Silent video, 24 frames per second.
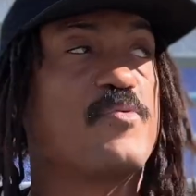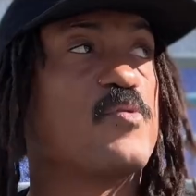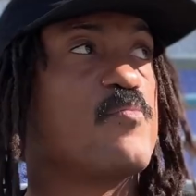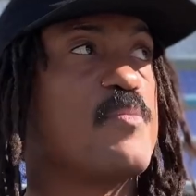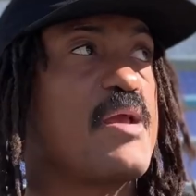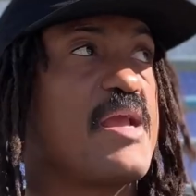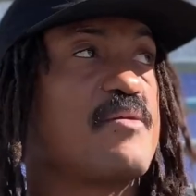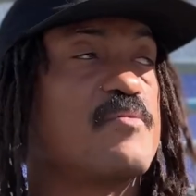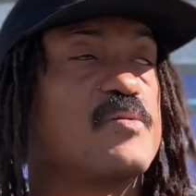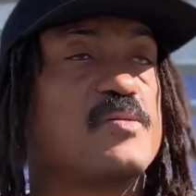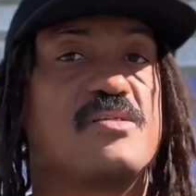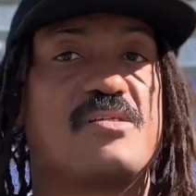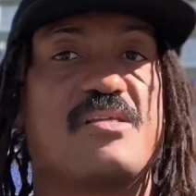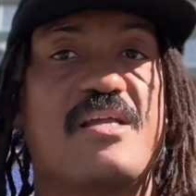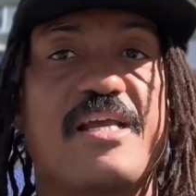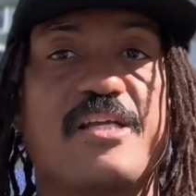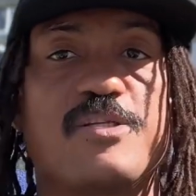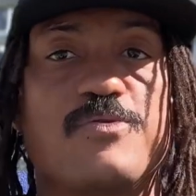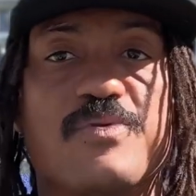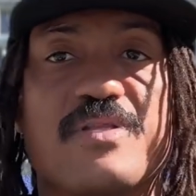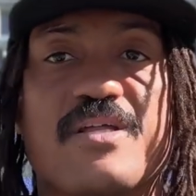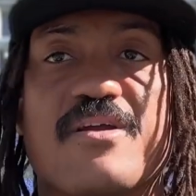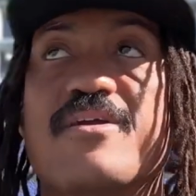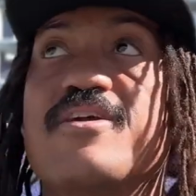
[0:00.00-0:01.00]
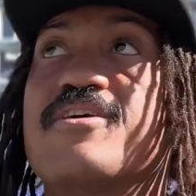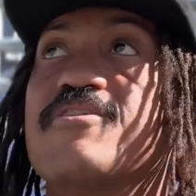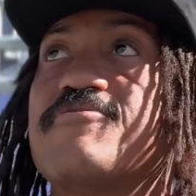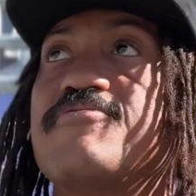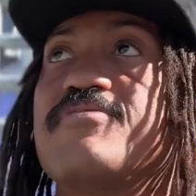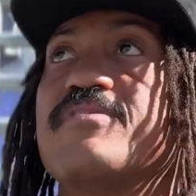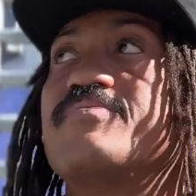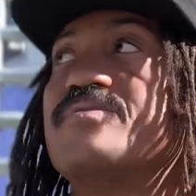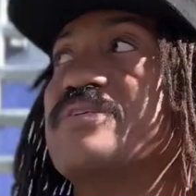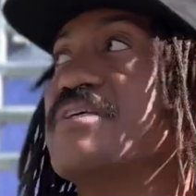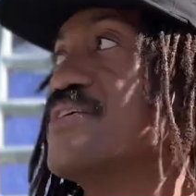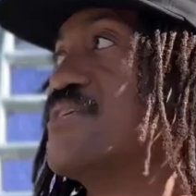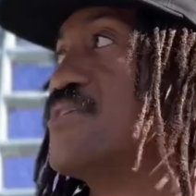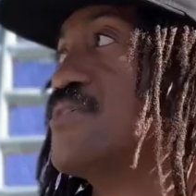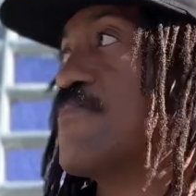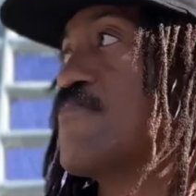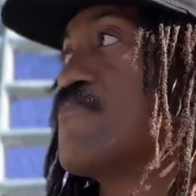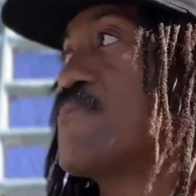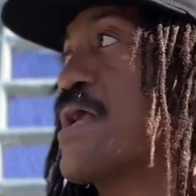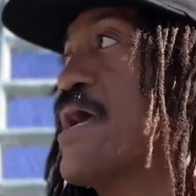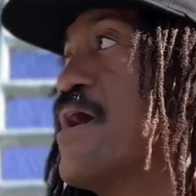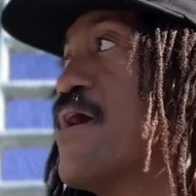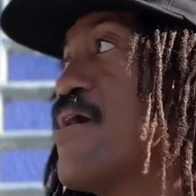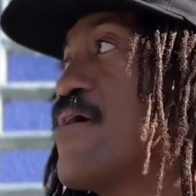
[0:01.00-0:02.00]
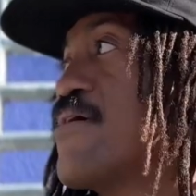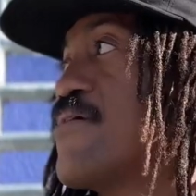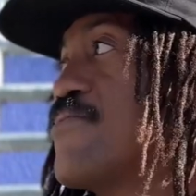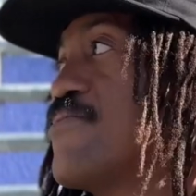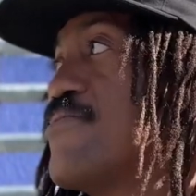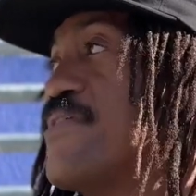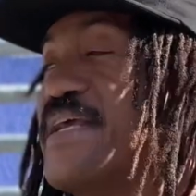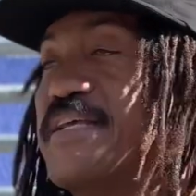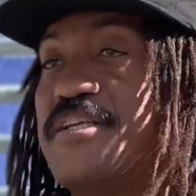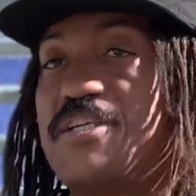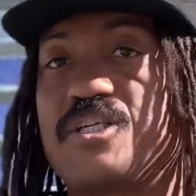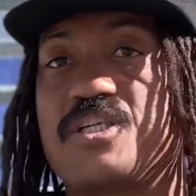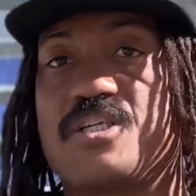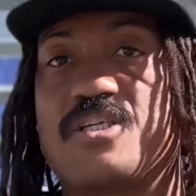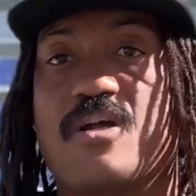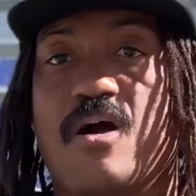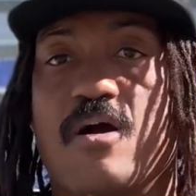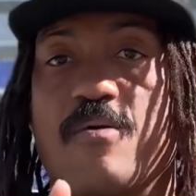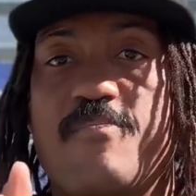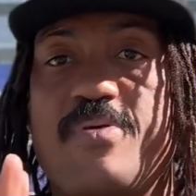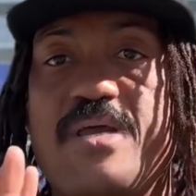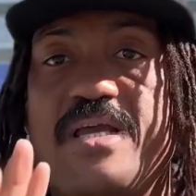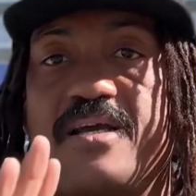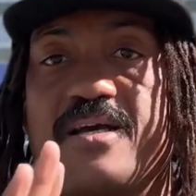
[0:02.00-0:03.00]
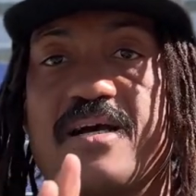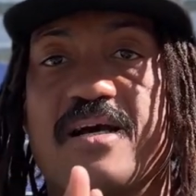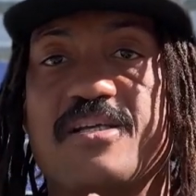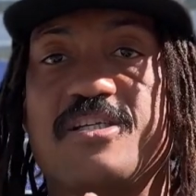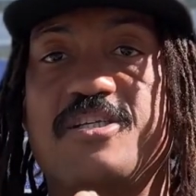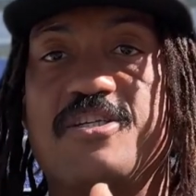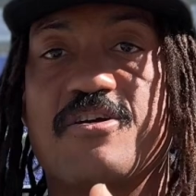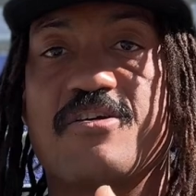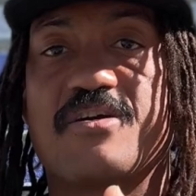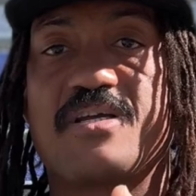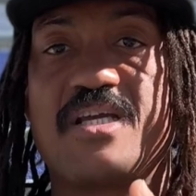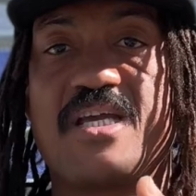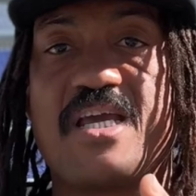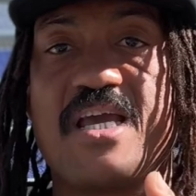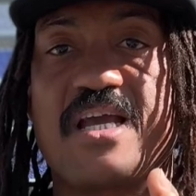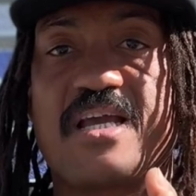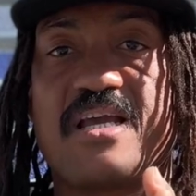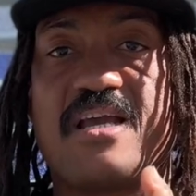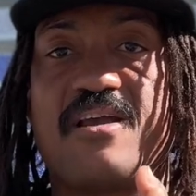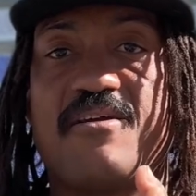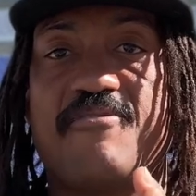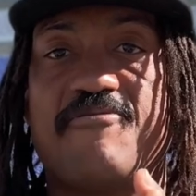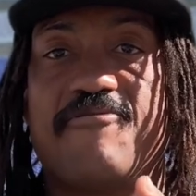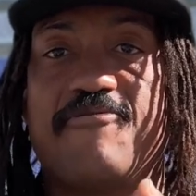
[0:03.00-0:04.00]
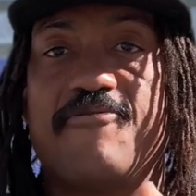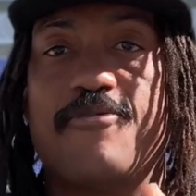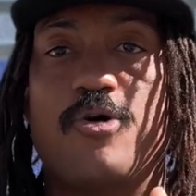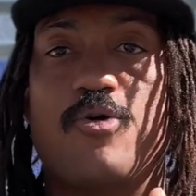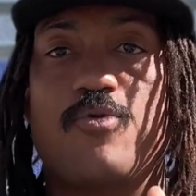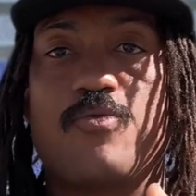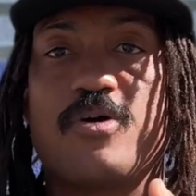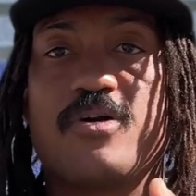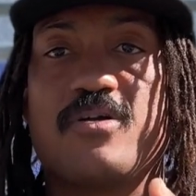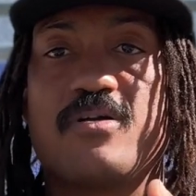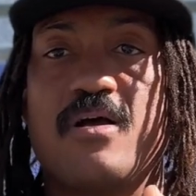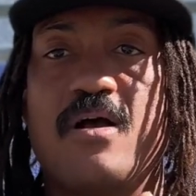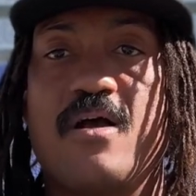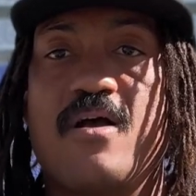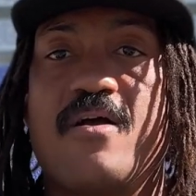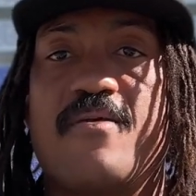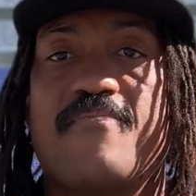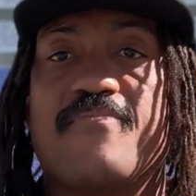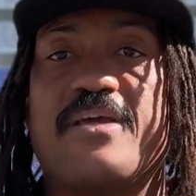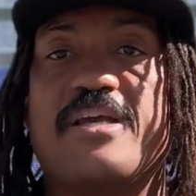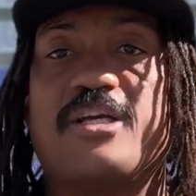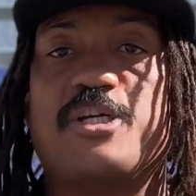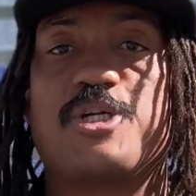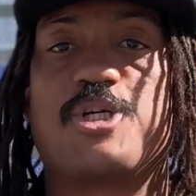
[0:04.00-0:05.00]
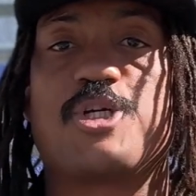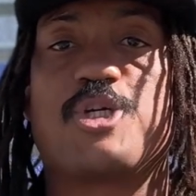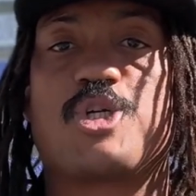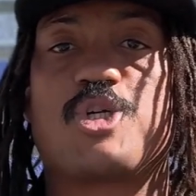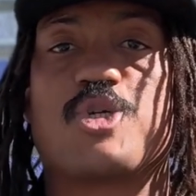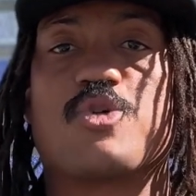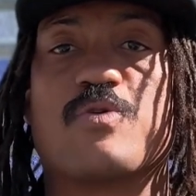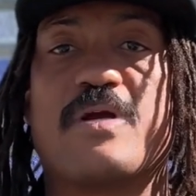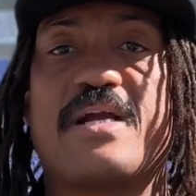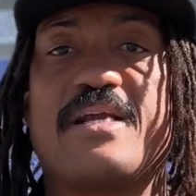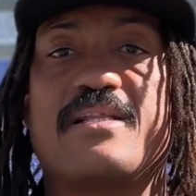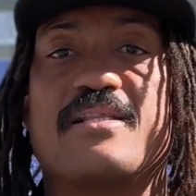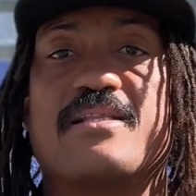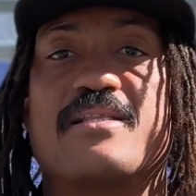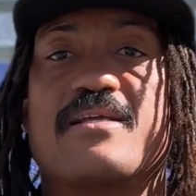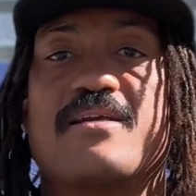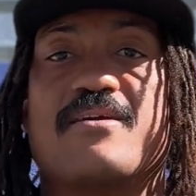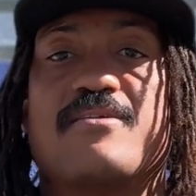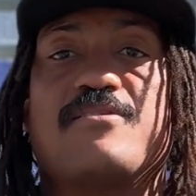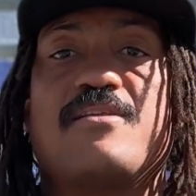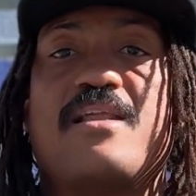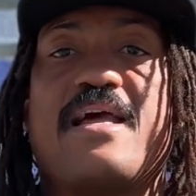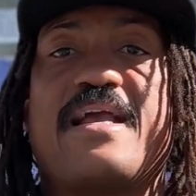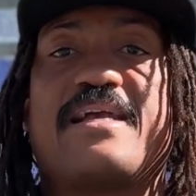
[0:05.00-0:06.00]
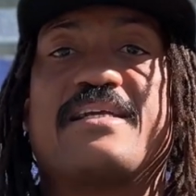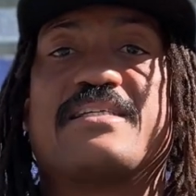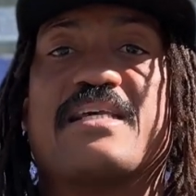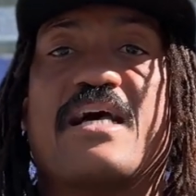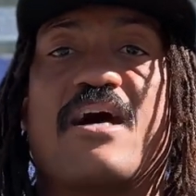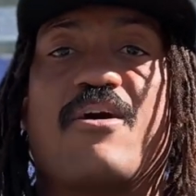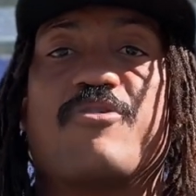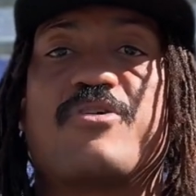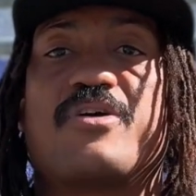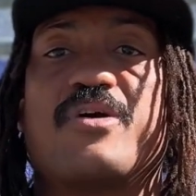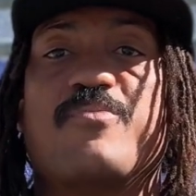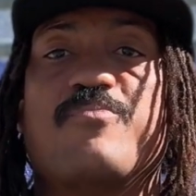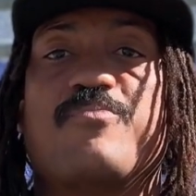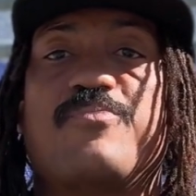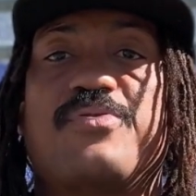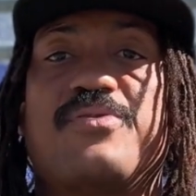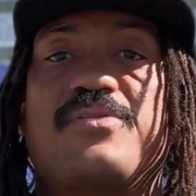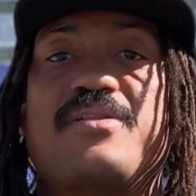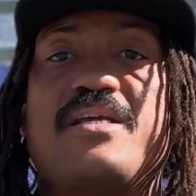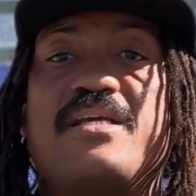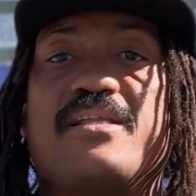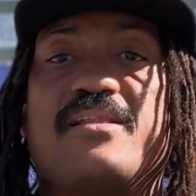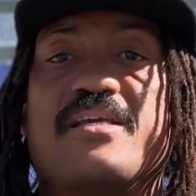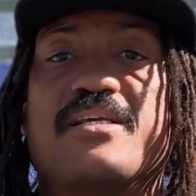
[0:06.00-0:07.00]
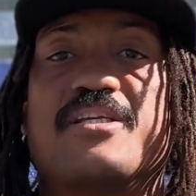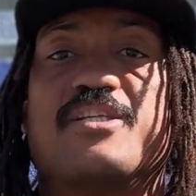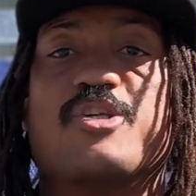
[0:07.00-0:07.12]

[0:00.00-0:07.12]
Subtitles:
make mistakes with their heel flips is they start, because you're kicking forward, they straighten their legs out completely.